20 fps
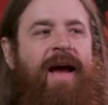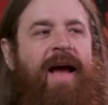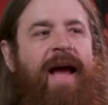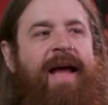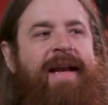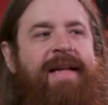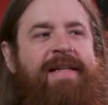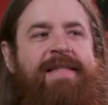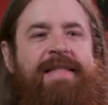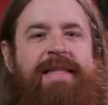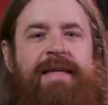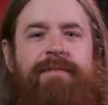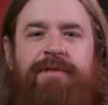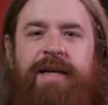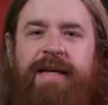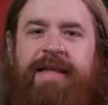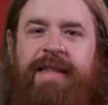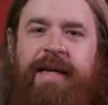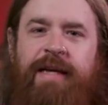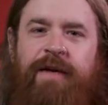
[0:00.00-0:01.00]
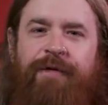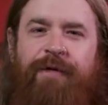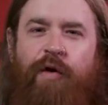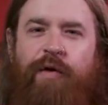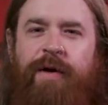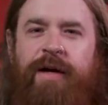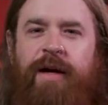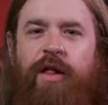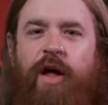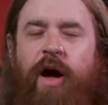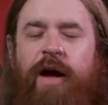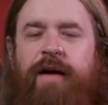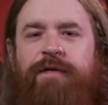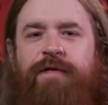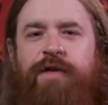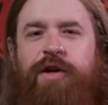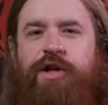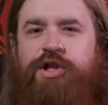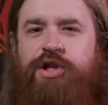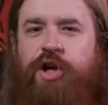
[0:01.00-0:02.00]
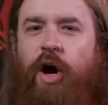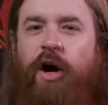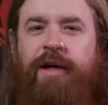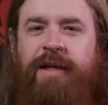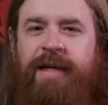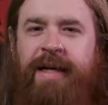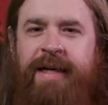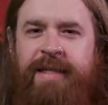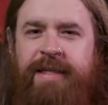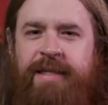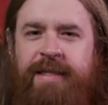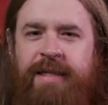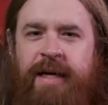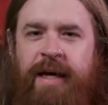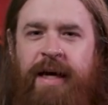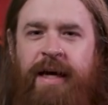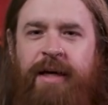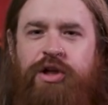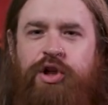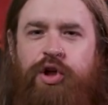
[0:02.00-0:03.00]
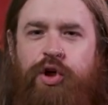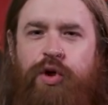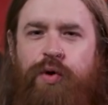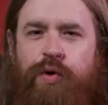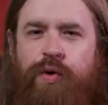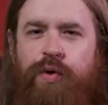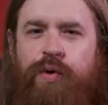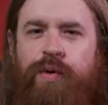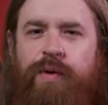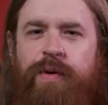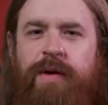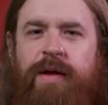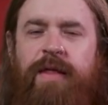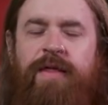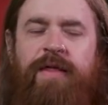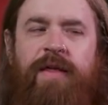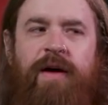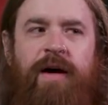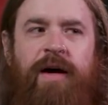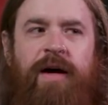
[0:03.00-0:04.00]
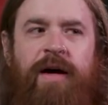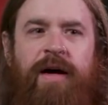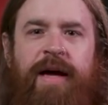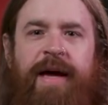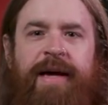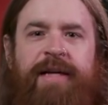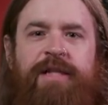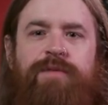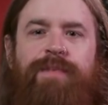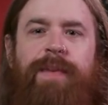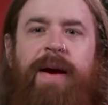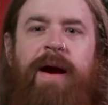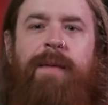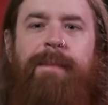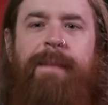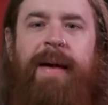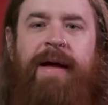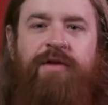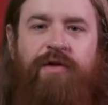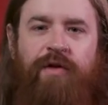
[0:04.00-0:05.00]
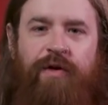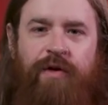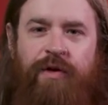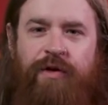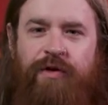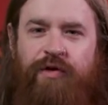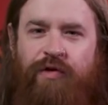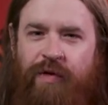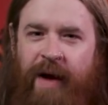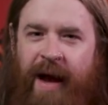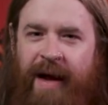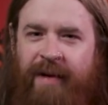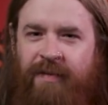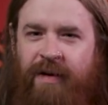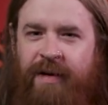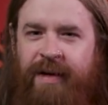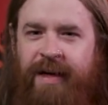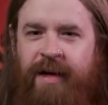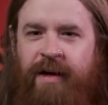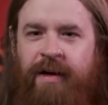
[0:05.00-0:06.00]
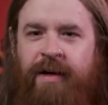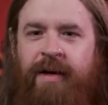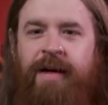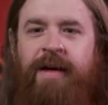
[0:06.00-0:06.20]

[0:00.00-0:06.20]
and it seems like they devoted a lot of the darkness to the experimental tracks on here.